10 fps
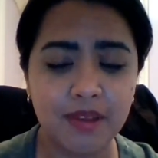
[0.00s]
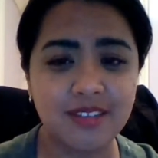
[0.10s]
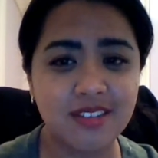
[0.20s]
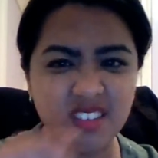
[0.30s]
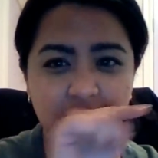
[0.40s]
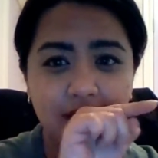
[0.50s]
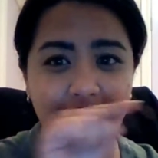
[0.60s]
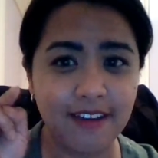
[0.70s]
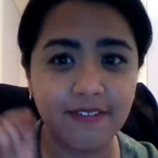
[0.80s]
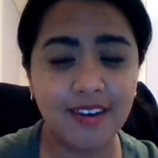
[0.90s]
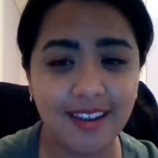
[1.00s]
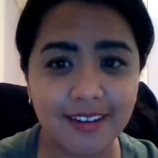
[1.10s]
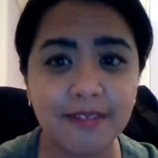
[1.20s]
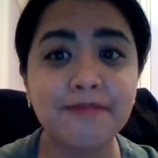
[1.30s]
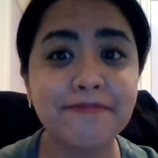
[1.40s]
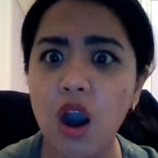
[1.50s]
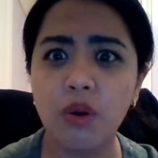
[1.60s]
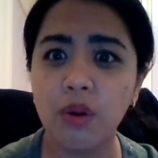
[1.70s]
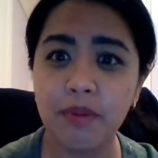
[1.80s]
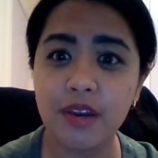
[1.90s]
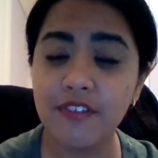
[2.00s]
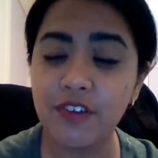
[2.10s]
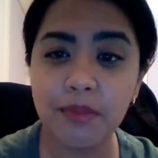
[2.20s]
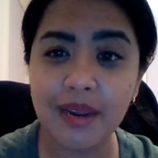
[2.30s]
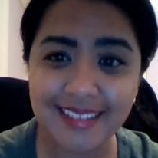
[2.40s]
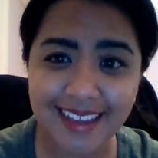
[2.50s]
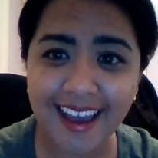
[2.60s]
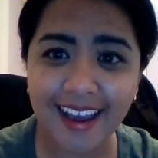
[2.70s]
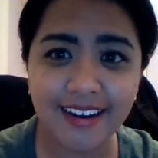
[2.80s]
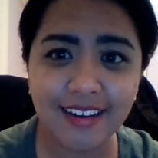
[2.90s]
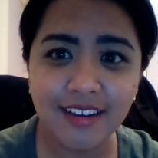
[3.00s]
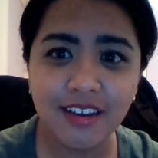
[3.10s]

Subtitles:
It's just not hyphenated. Oh, but if you're my dad,